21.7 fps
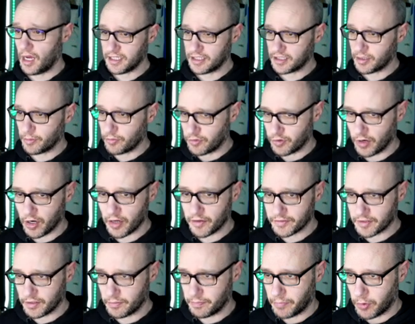Here's some
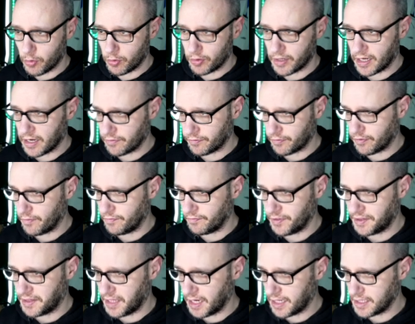graphs I pulled out from
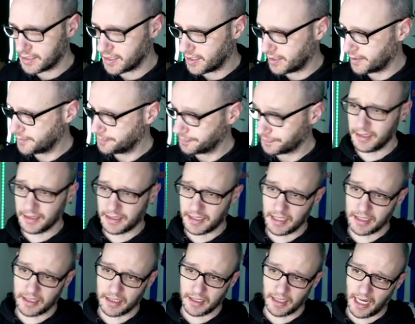for data. In
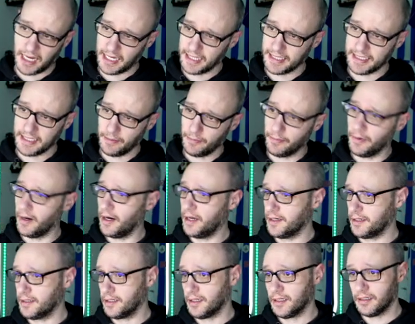season
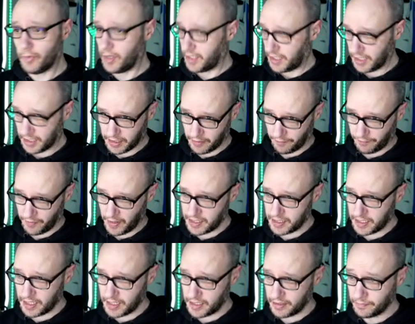81, we did
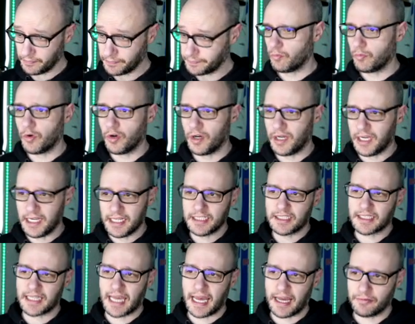defending. What
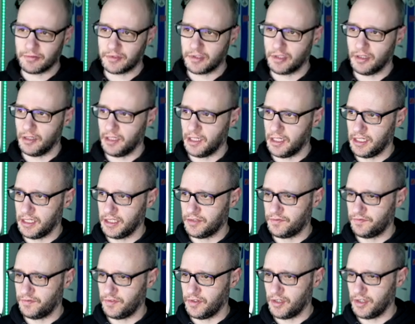these counts are
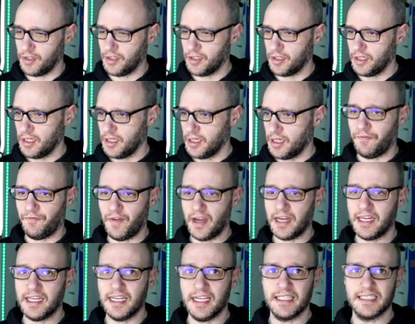is for
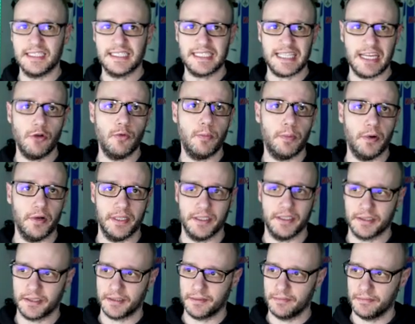defending skill
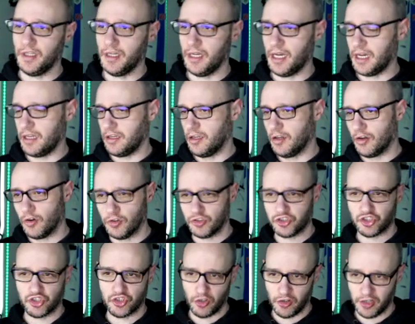points. You know, you
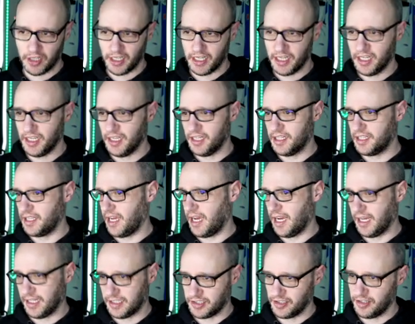got solid,
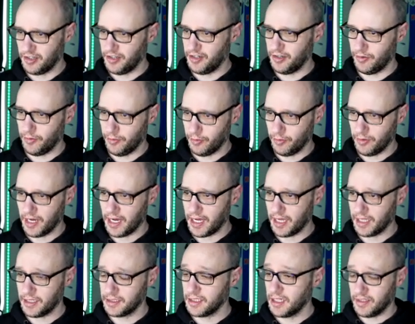excellent, and all
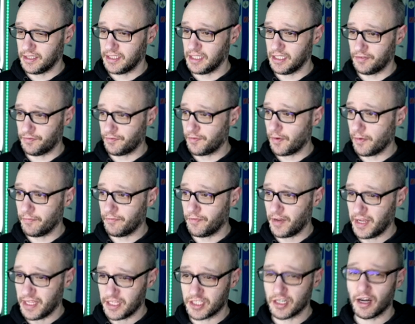that. This is from
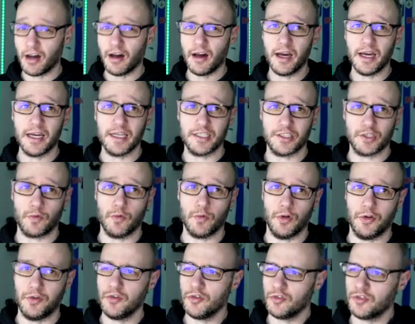the entire
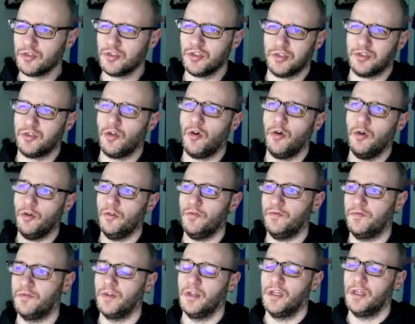squad, not just
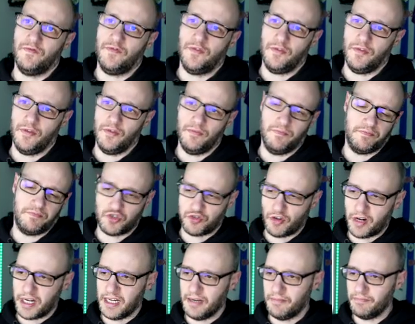of for
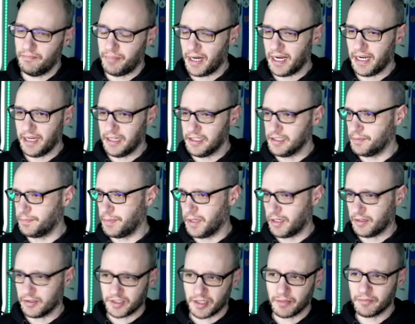training players
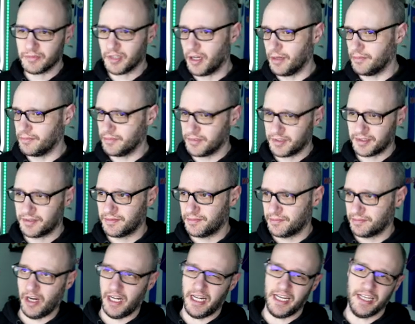because sometimes
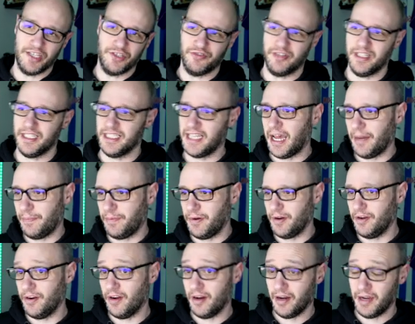when injuries
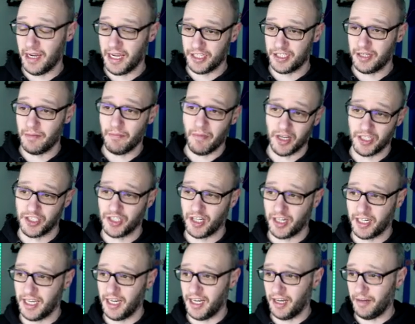happen, I actually might
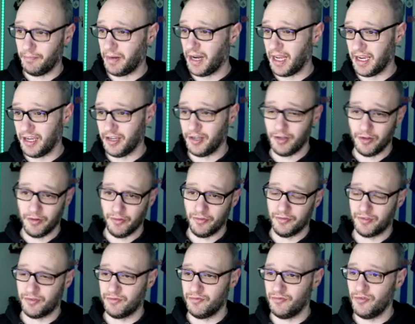chuck in a player
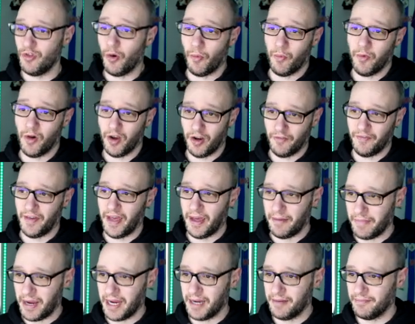who's not one of
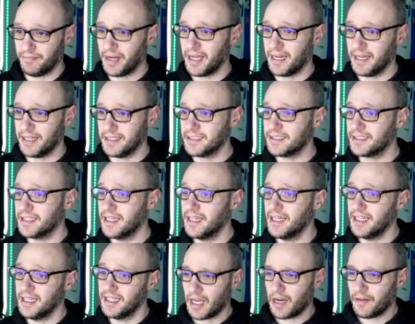our main players
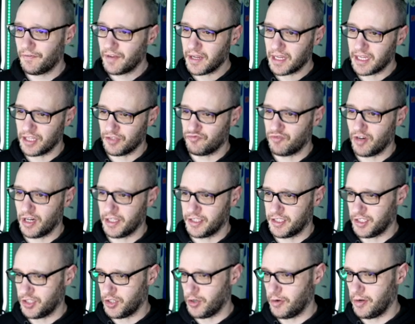and I think it's right
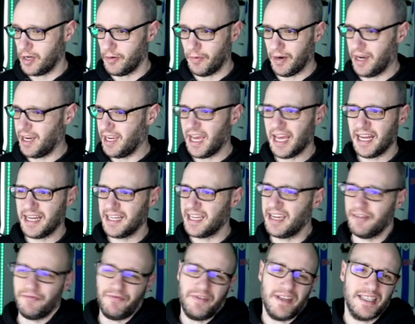to do anyway. And
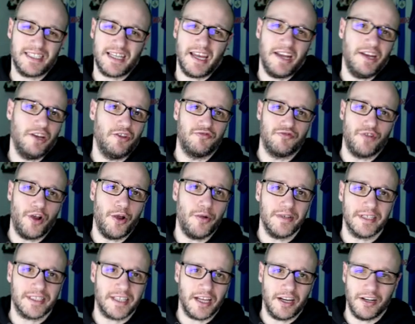if it's going to
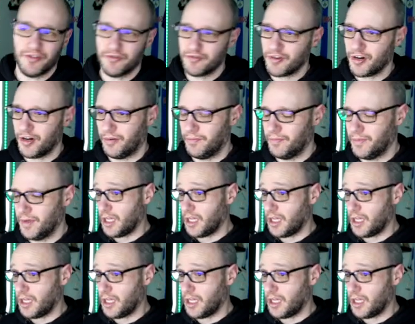grow, it's going to grow.